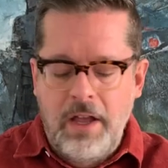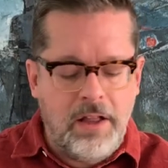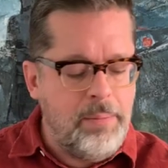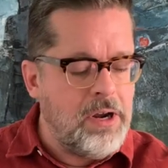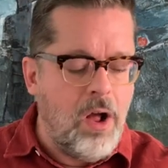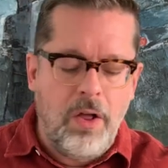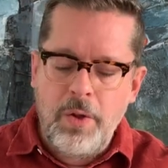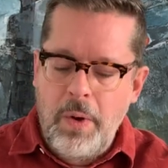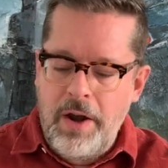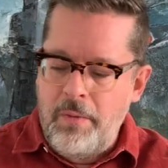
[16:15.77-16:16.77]
Clip it all the
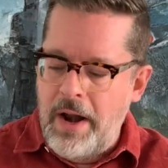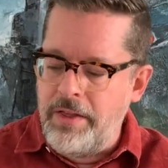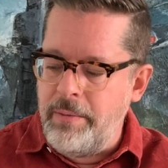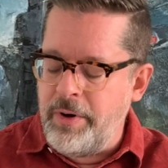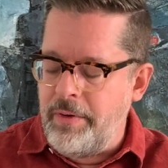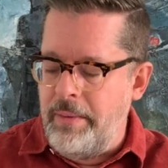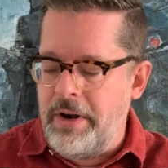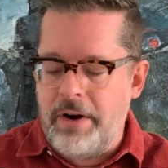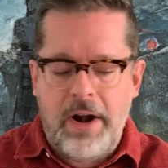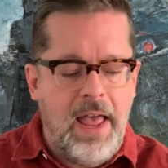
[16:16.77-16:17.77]
way around the
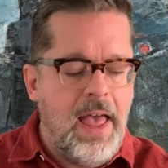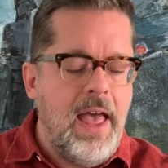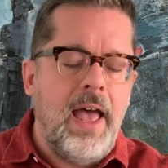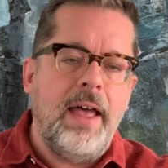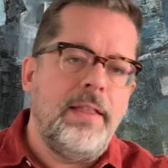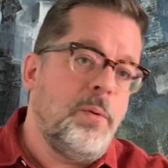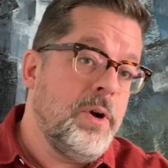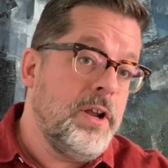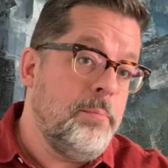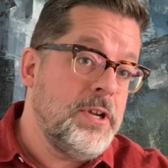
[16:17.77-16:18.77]
perimeter, and then we're
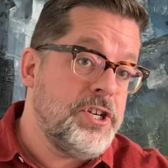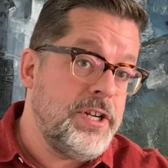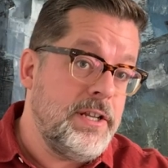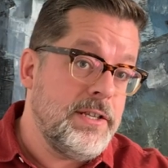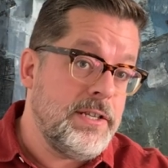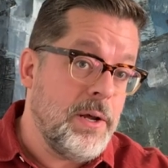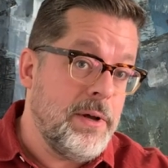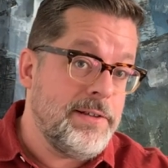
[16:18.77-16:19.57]
gonna machine sew it.